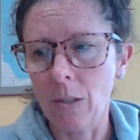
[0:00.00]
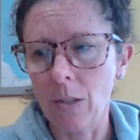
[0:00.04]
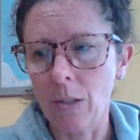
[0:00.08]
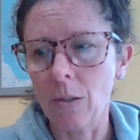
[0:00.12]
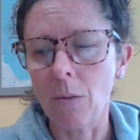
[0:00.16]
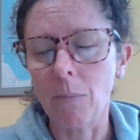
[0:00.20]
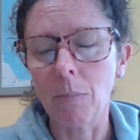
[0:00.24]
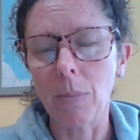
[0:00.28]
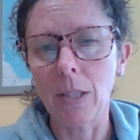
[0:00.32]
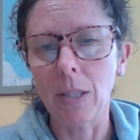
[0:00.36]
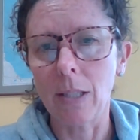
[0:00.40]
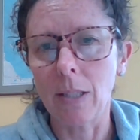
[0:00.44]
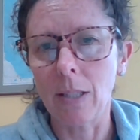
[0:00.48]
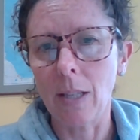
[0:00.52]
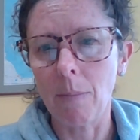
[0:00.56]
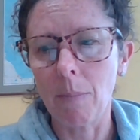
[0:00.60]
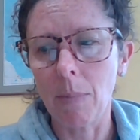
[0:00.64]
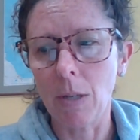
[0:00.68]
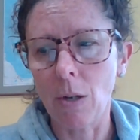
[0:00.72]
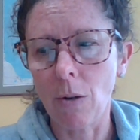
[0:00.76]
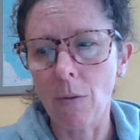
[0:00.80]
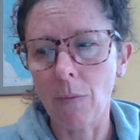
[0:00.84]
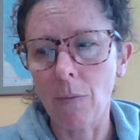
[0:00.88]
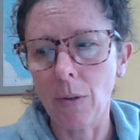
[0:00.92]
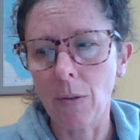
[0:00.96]
So please let
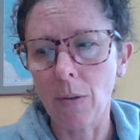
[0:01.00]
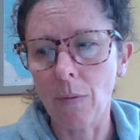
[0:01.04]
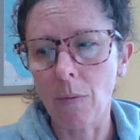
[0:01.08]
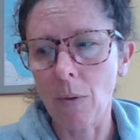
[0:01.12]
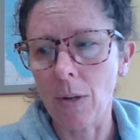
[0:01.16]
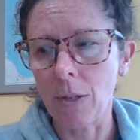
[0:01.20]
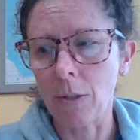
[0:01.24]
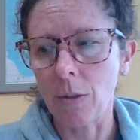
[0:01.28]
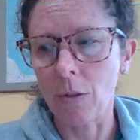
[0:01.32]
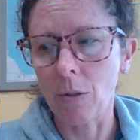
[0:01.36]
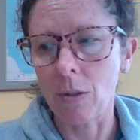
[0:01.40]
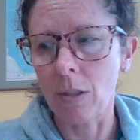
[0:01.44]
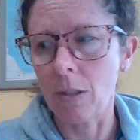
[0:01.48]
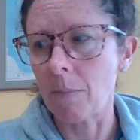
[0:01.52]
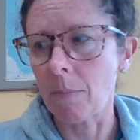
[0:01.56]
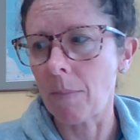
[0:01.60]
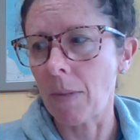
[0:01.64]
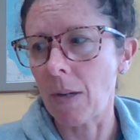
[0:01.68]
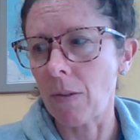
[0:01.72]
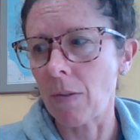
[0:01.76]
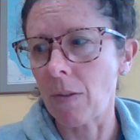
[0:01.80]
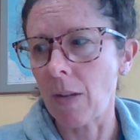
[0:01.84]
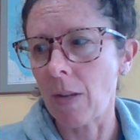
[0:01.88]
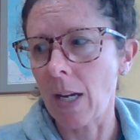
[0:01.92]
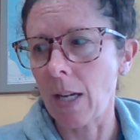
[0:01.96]
me know if you have questions
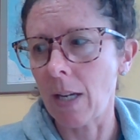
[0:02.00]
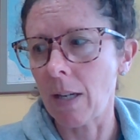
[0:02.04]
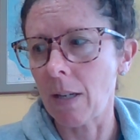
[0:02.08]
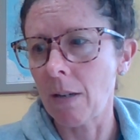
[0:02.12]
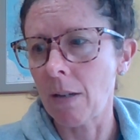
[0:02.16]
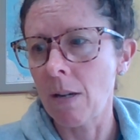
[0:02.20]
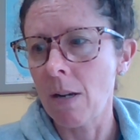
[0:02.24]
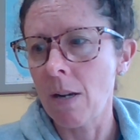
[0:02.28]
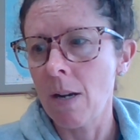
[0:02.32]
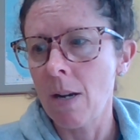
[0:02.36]
about that.